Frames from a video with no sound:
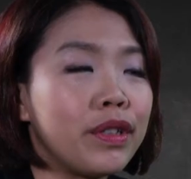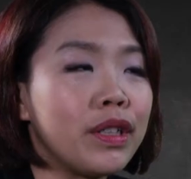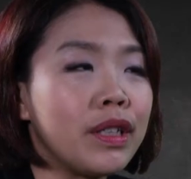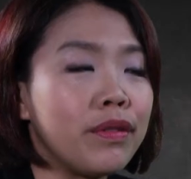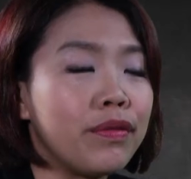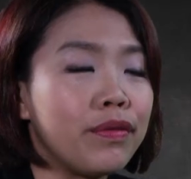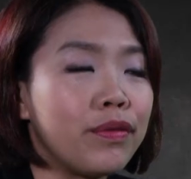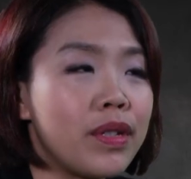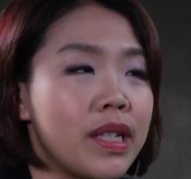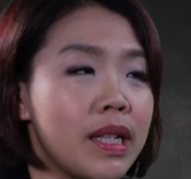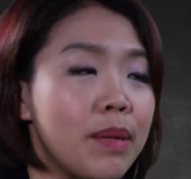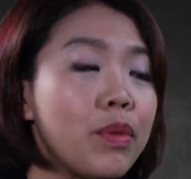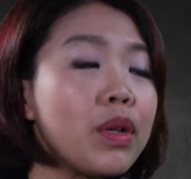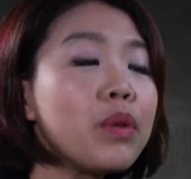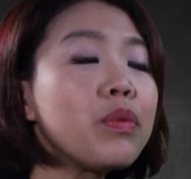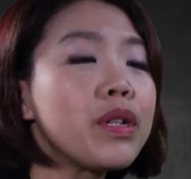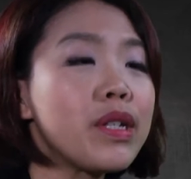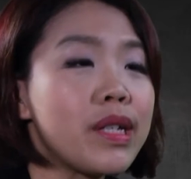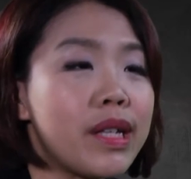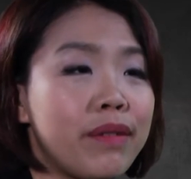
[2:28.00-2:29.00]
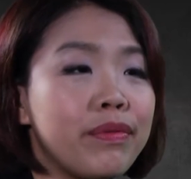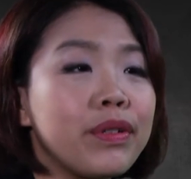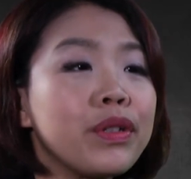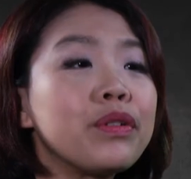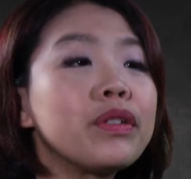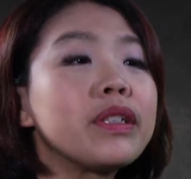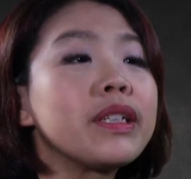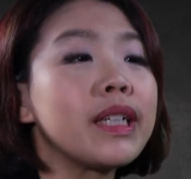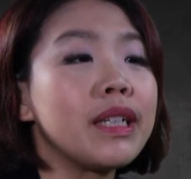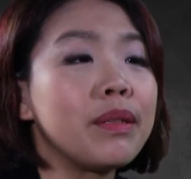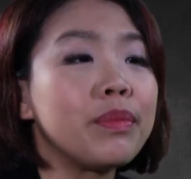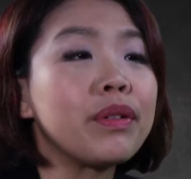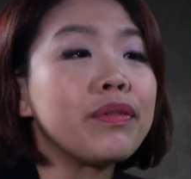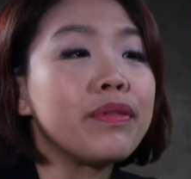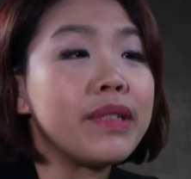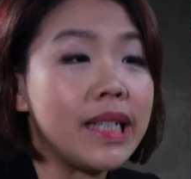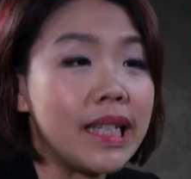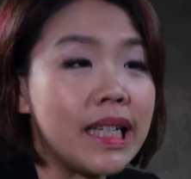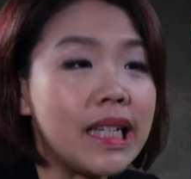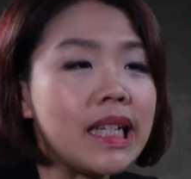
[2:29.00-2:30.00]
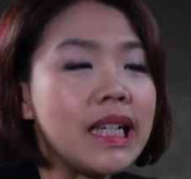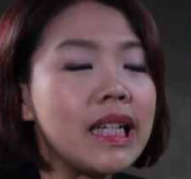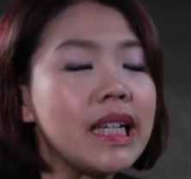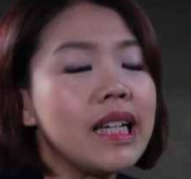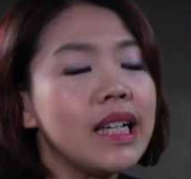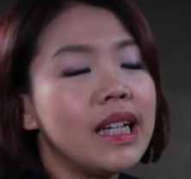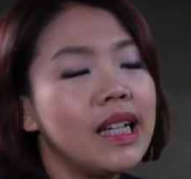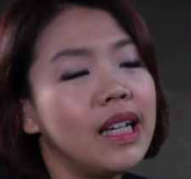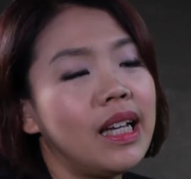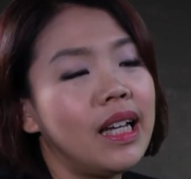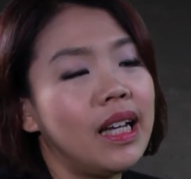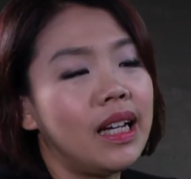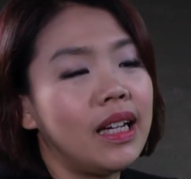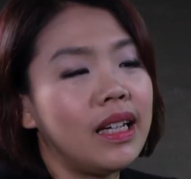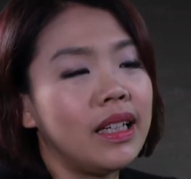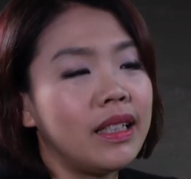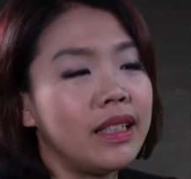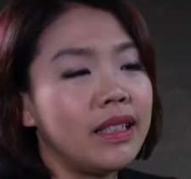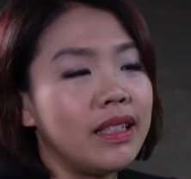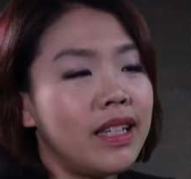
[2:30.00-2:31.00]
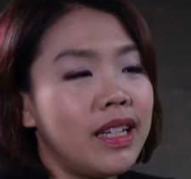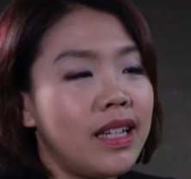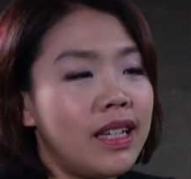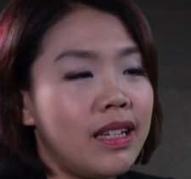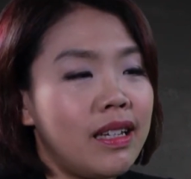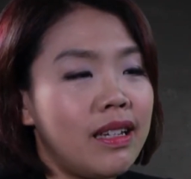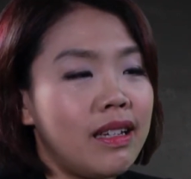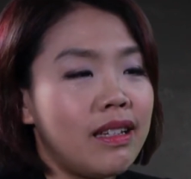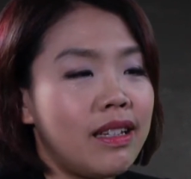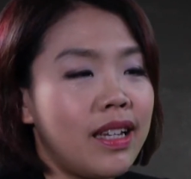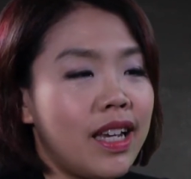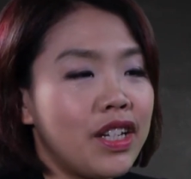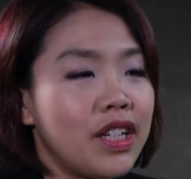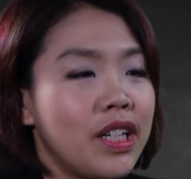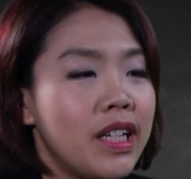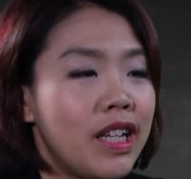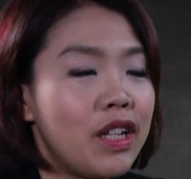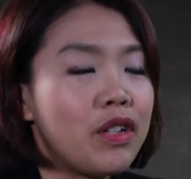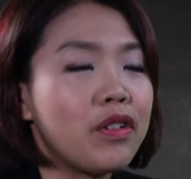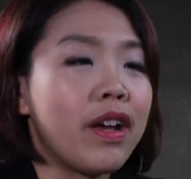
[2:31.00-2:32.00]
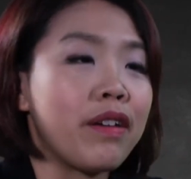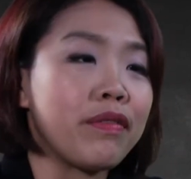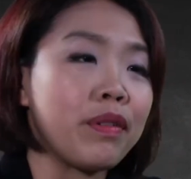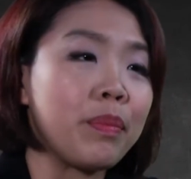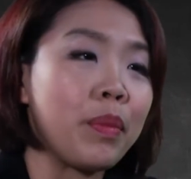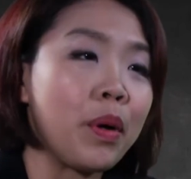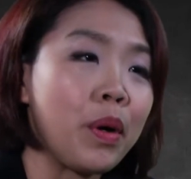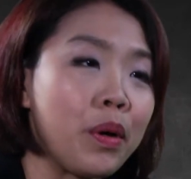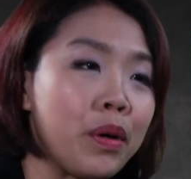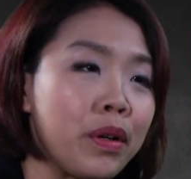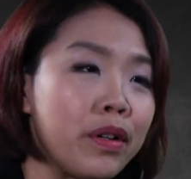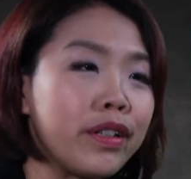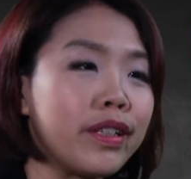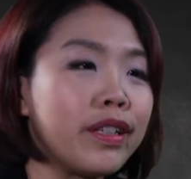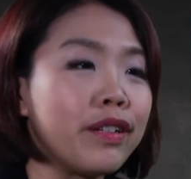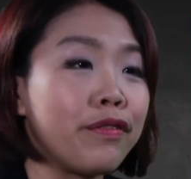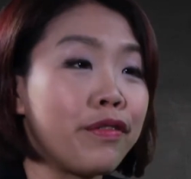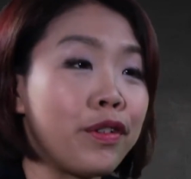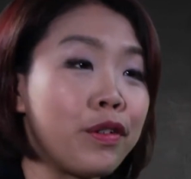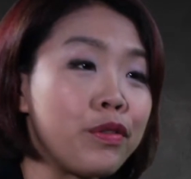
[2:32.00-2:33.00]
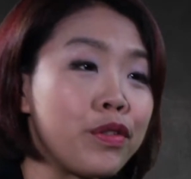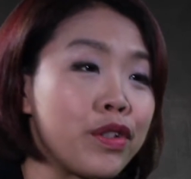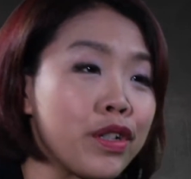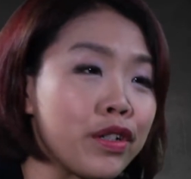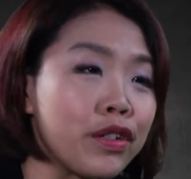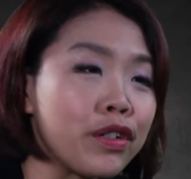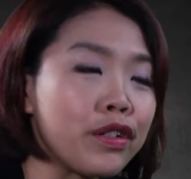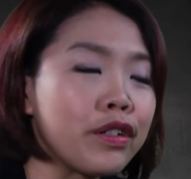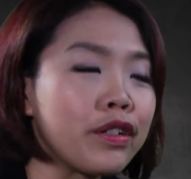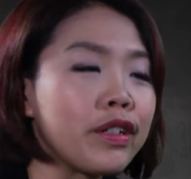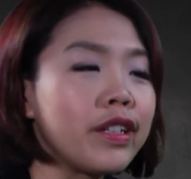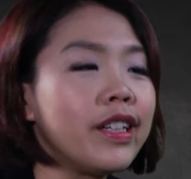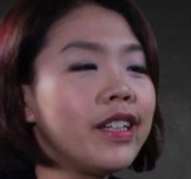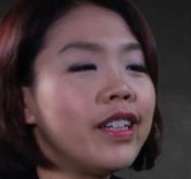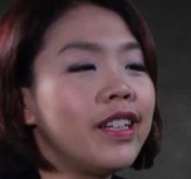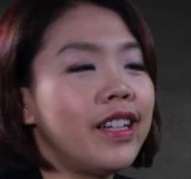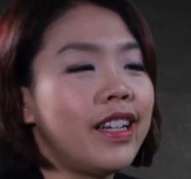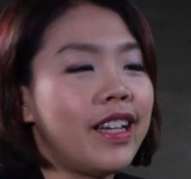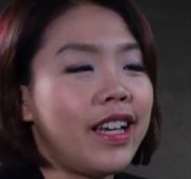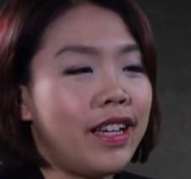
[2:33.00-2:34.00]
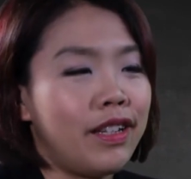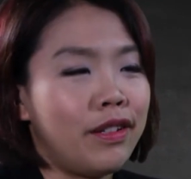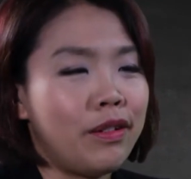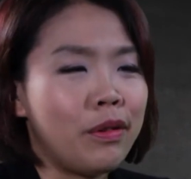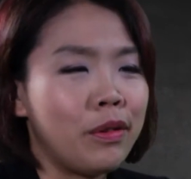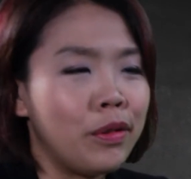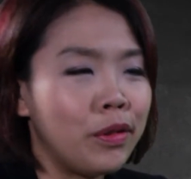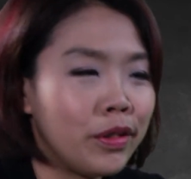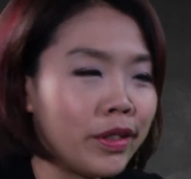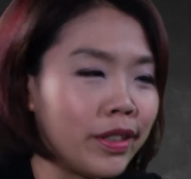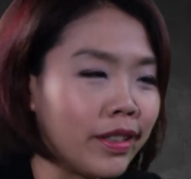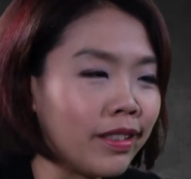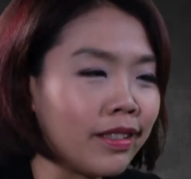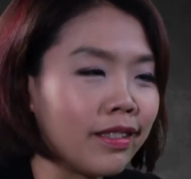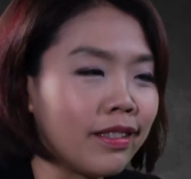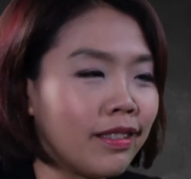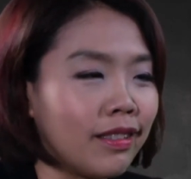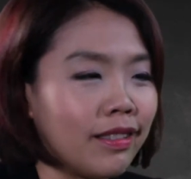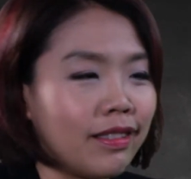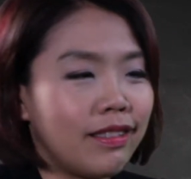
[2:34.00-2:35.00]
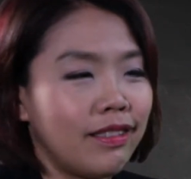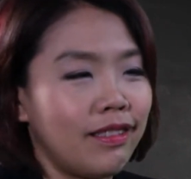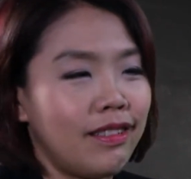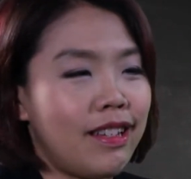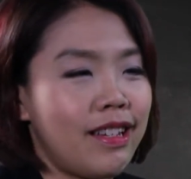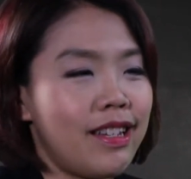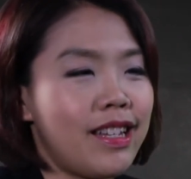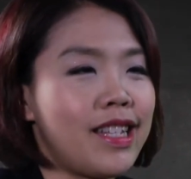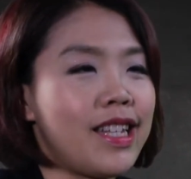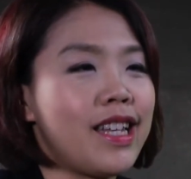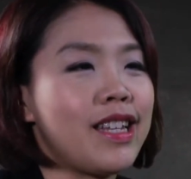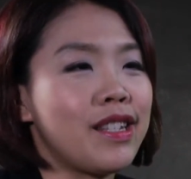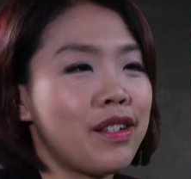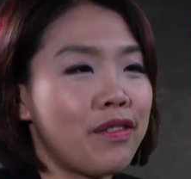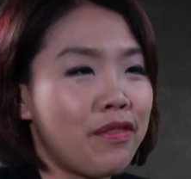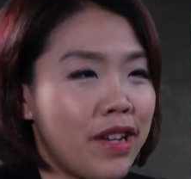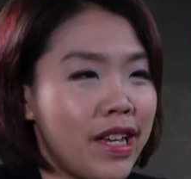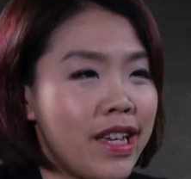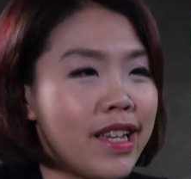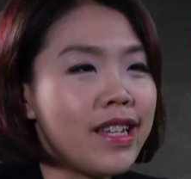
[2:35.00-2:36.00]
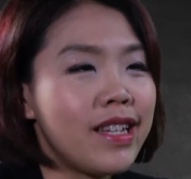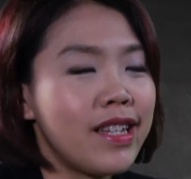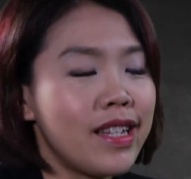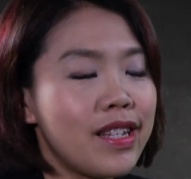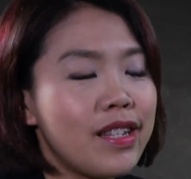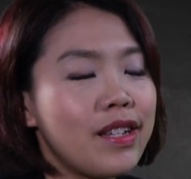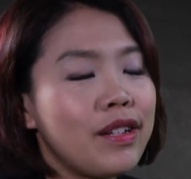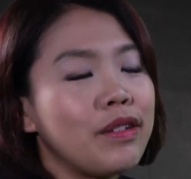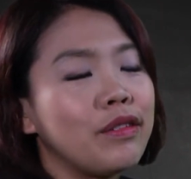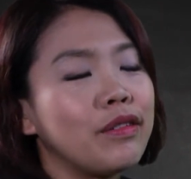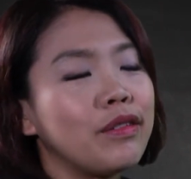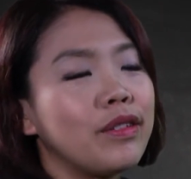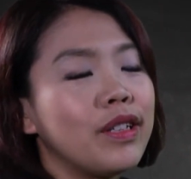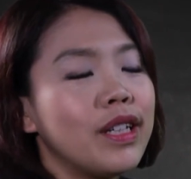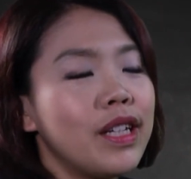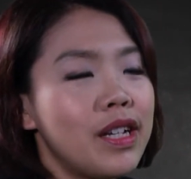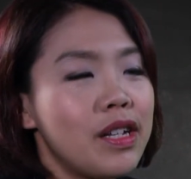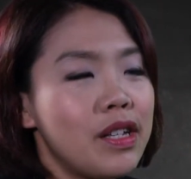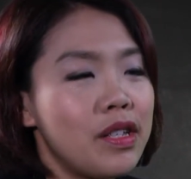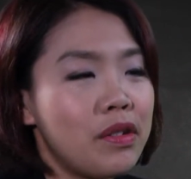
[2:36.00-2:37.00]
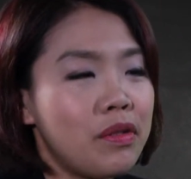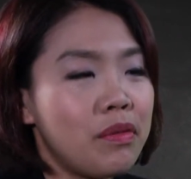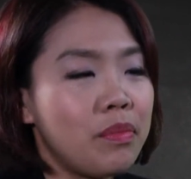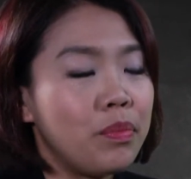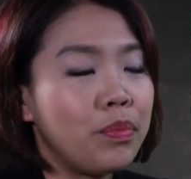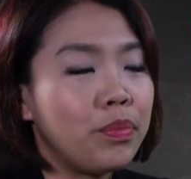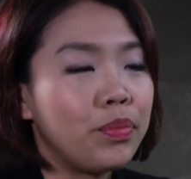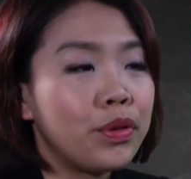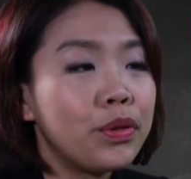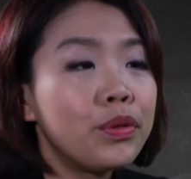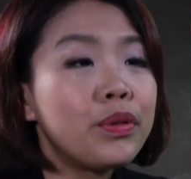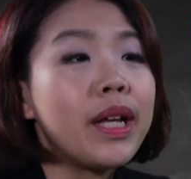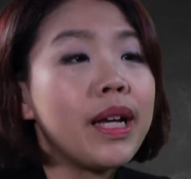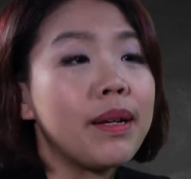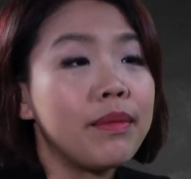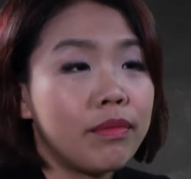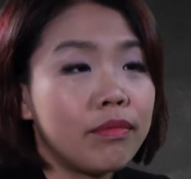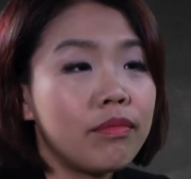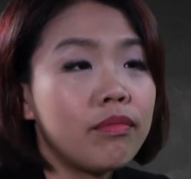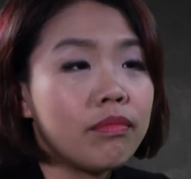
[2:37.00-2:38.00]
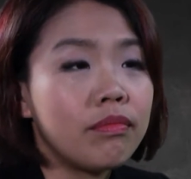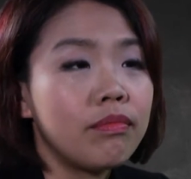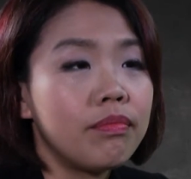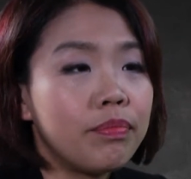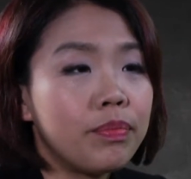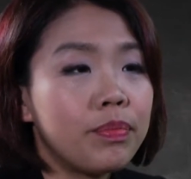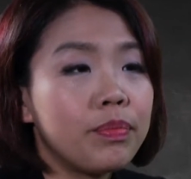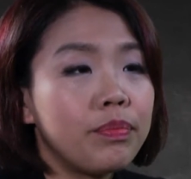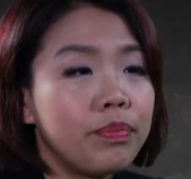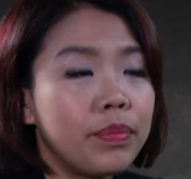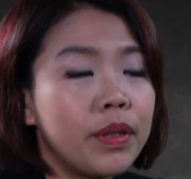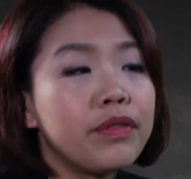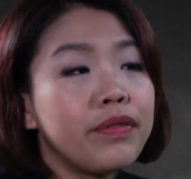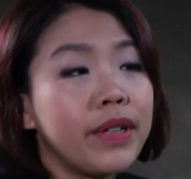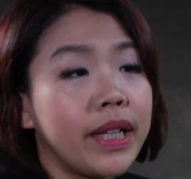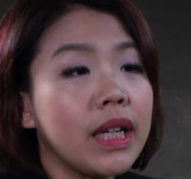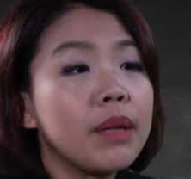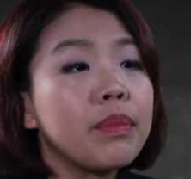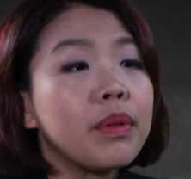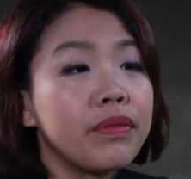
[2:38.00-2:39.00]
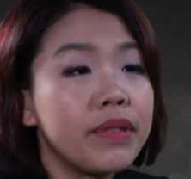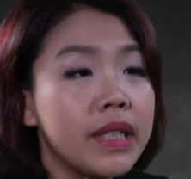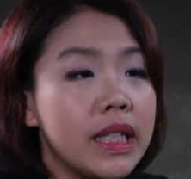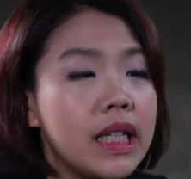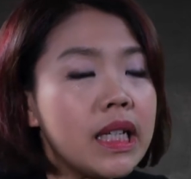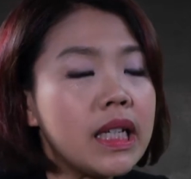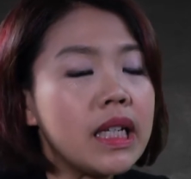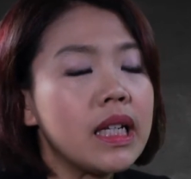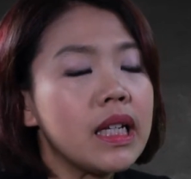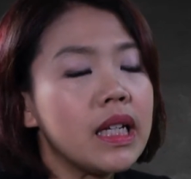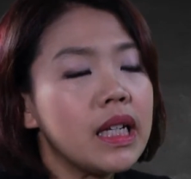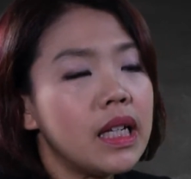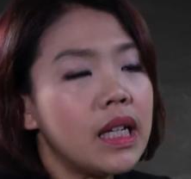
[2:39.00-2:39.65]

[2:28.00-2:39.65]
If someone wants to have a good cup of tea, they actually need to have a pot, a filter, and all the accessories, to brew that perfect cup of tea.